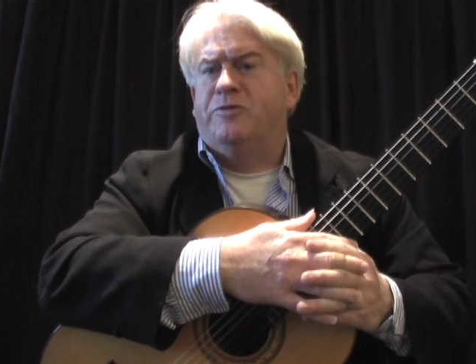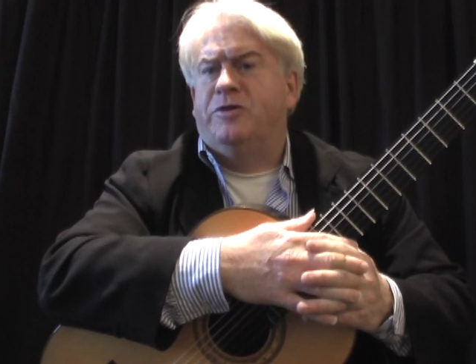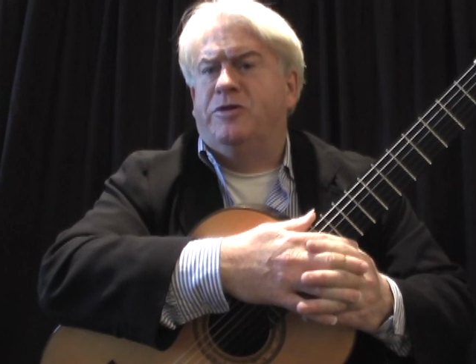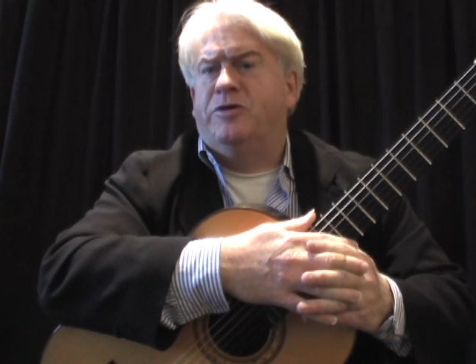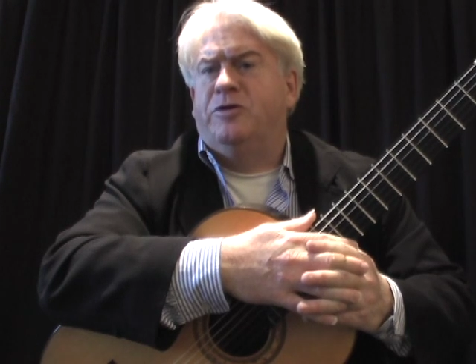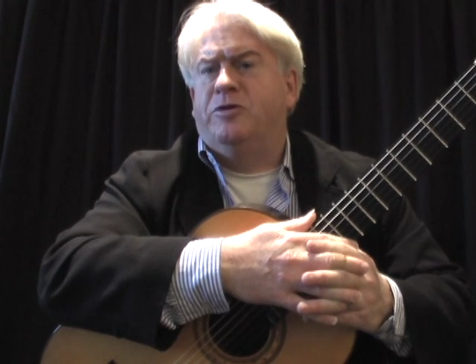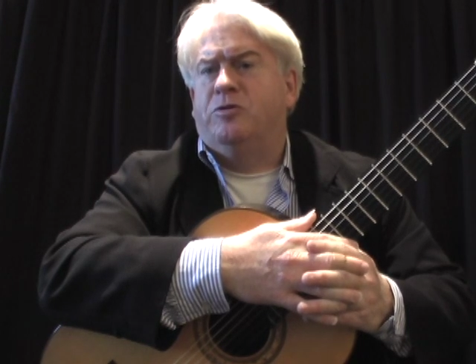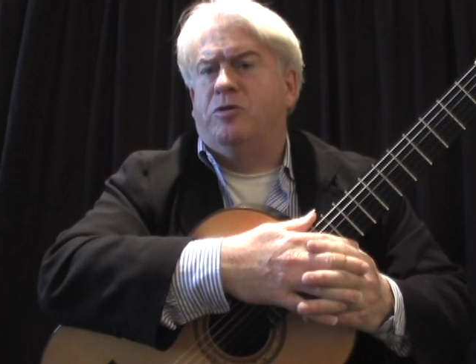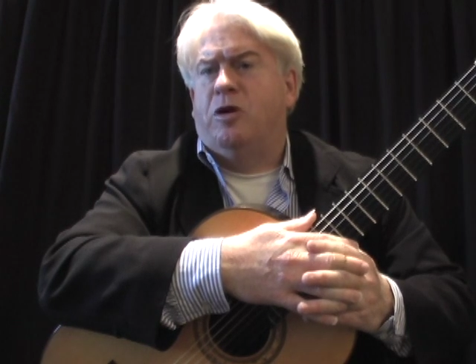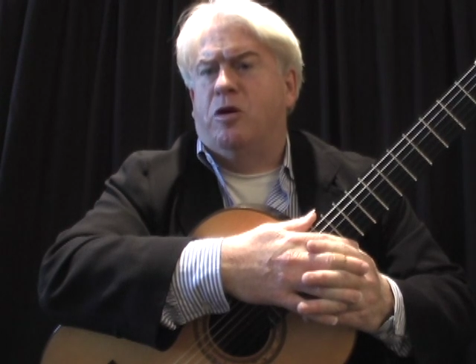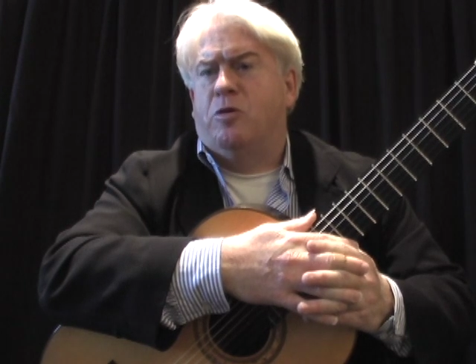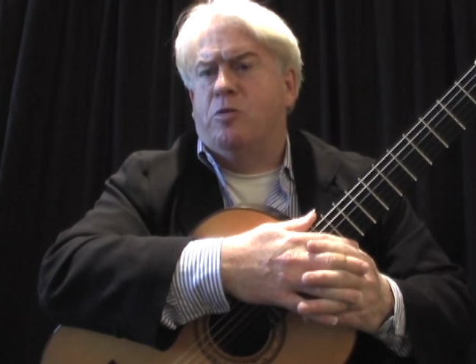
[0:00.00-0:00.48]

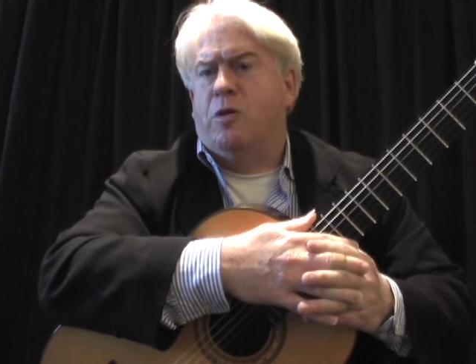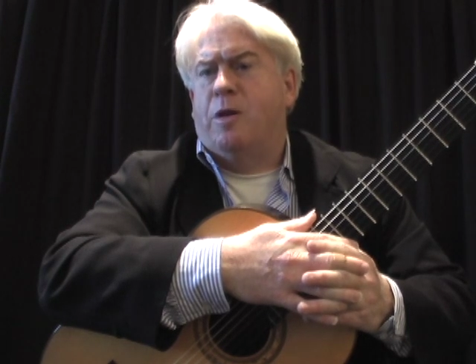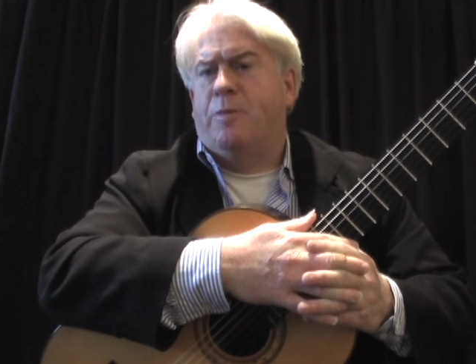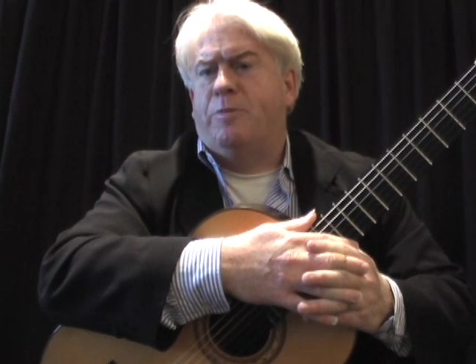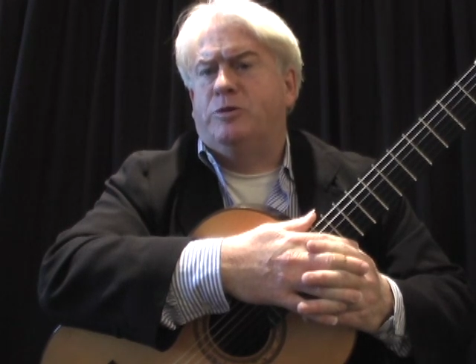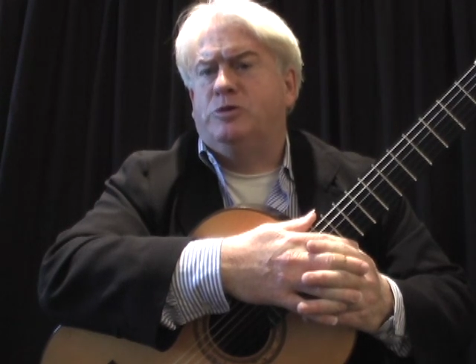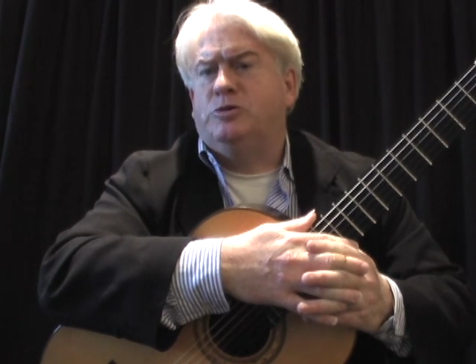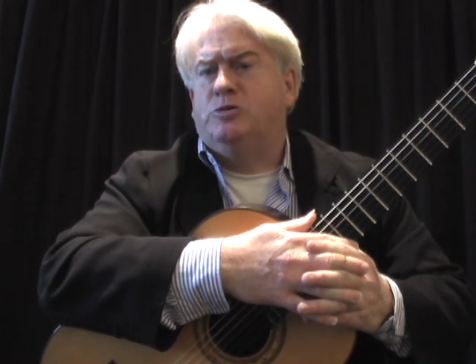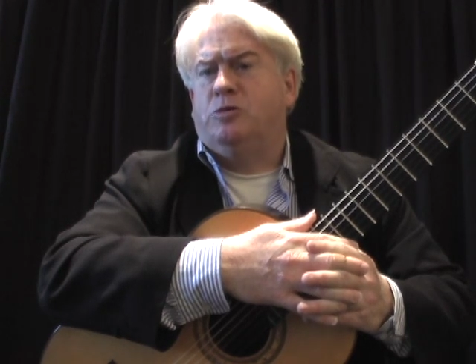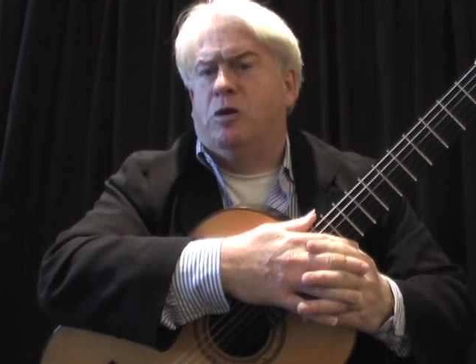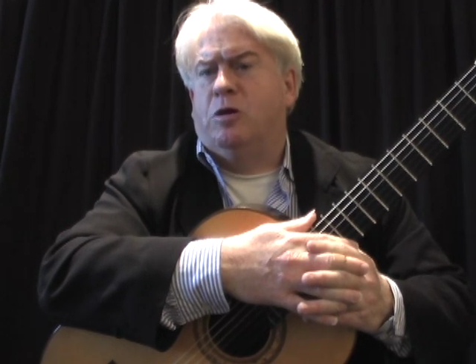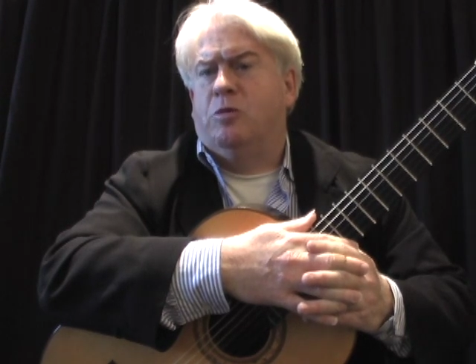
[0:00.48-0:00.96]
into our
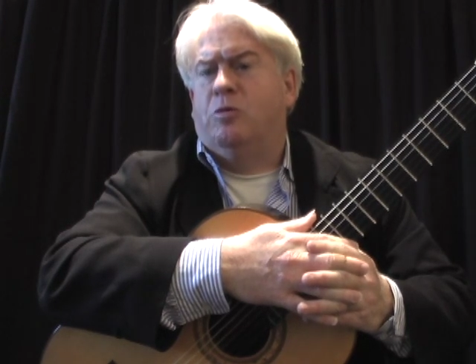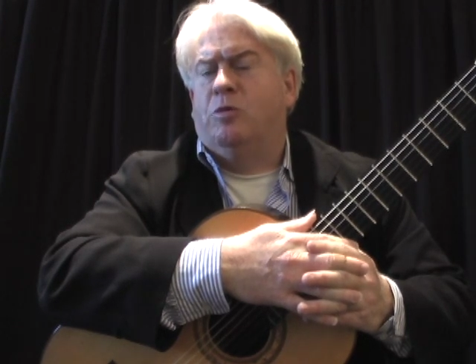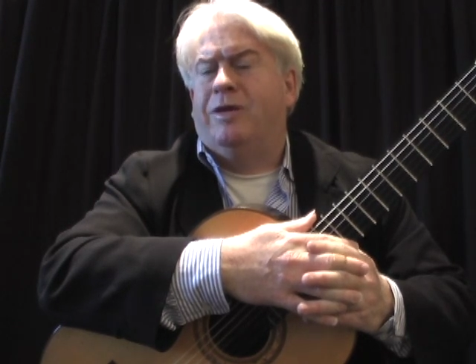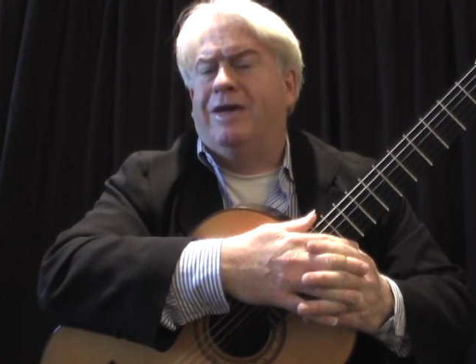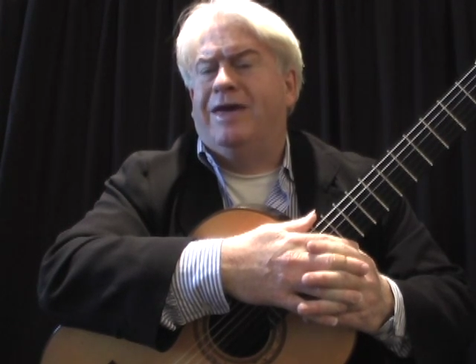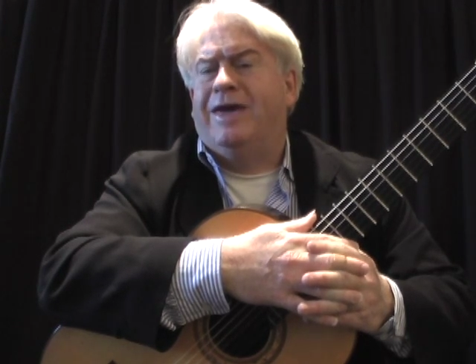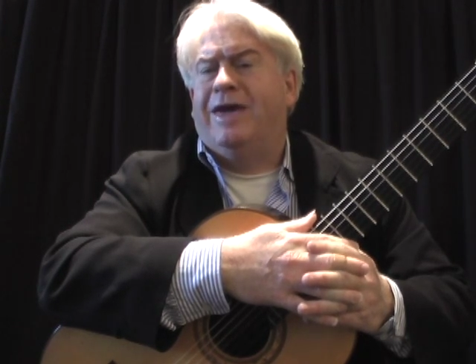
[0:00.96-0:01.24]
repertoire will